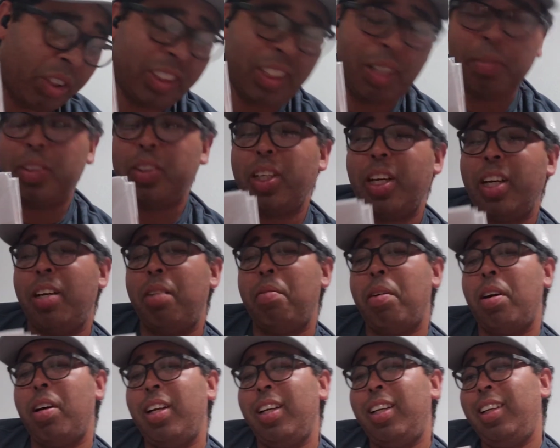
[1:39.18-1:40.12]
time I tried them
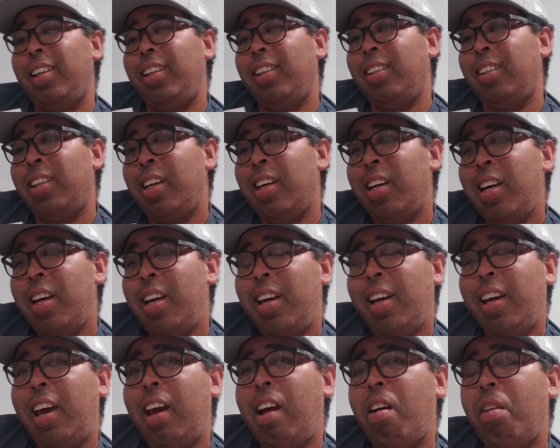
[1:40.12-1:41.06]
out, I didn't
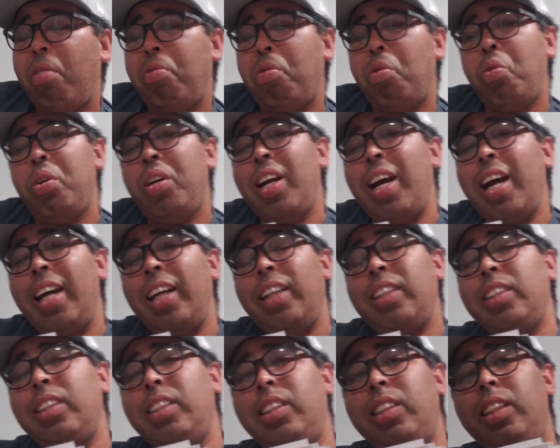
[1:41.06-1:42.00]
care for it. I
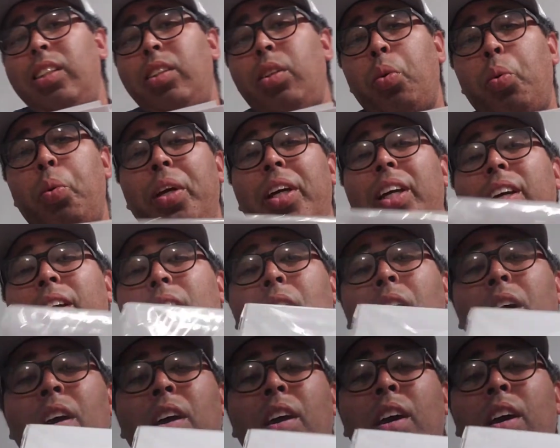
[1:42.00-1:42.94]
actually see three
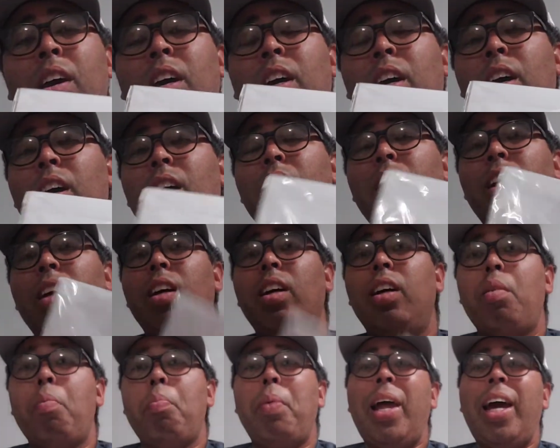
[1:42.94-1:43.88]

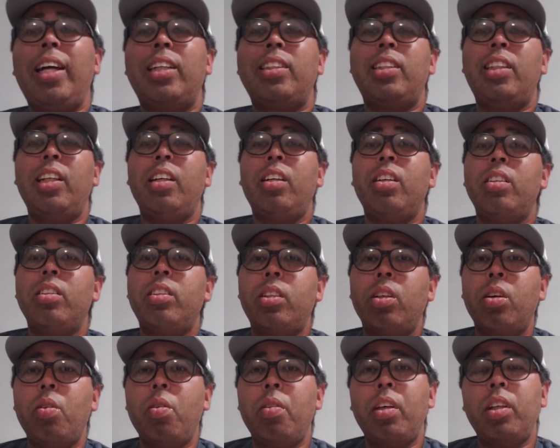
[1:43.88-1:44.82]
black stickers,
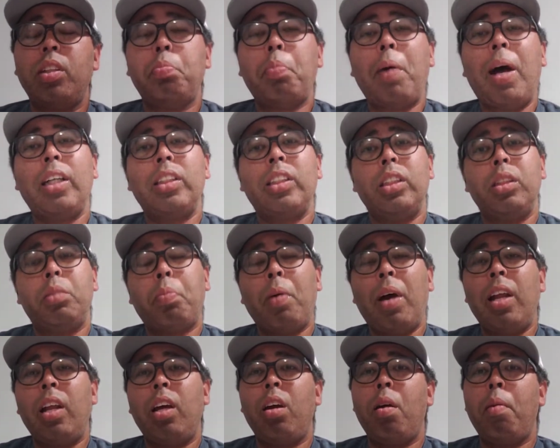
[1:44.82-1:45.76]
so this box is
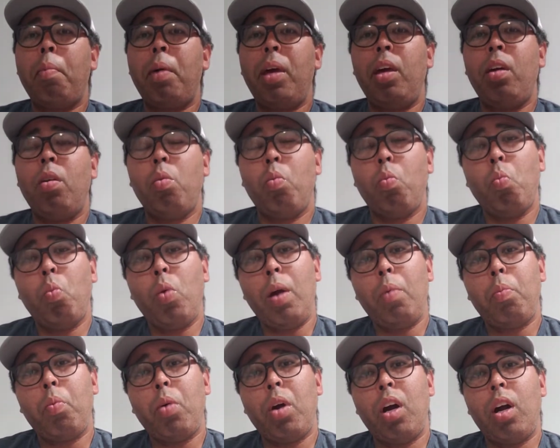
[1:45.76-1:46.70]
probably going to be
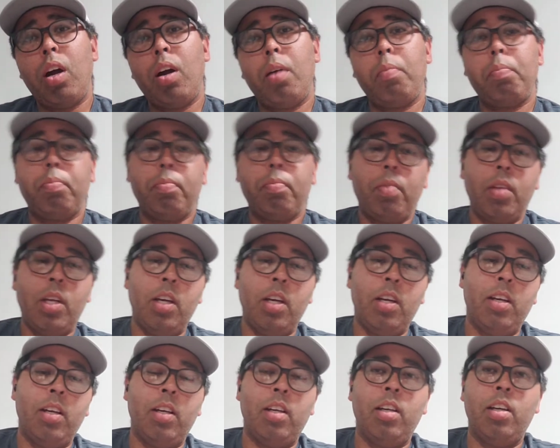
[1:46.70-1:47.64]
womp, womp,
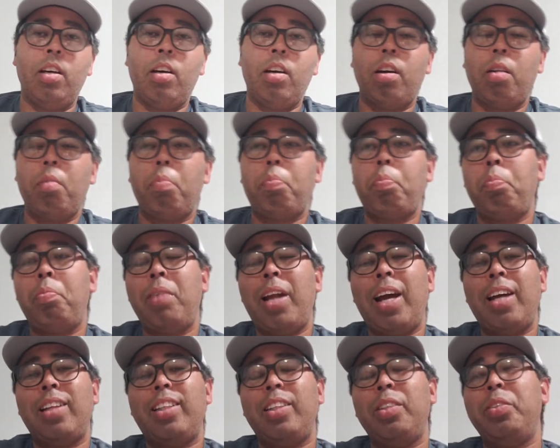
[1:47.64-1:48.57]
or
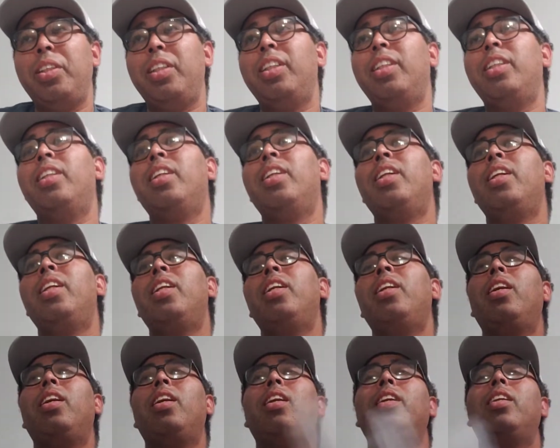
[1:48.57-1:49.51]
not too good.
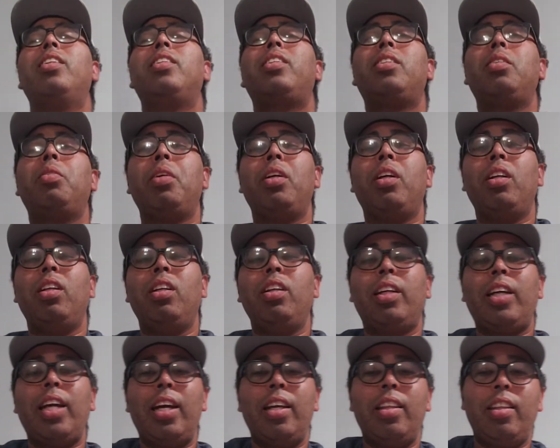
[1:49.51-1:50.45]
So we're going to look
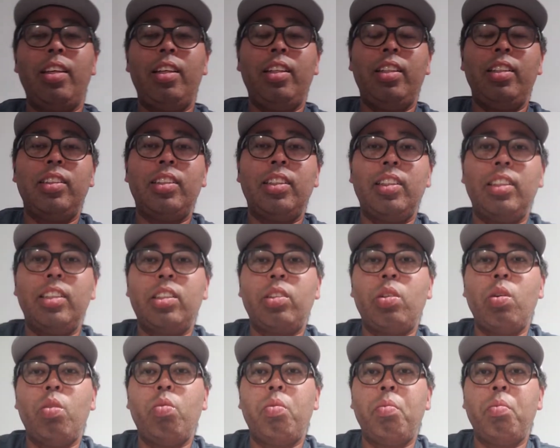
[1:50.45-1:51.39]
at these and just
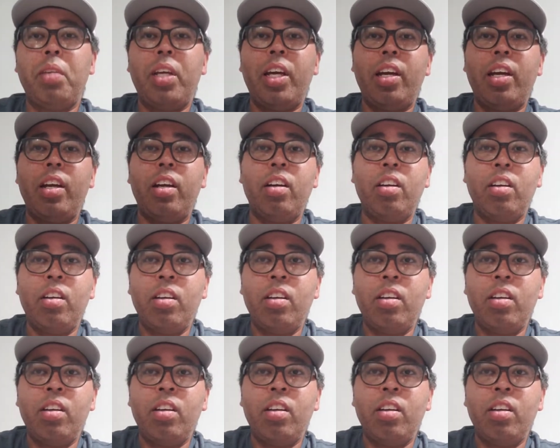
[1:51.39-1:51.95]
go from there.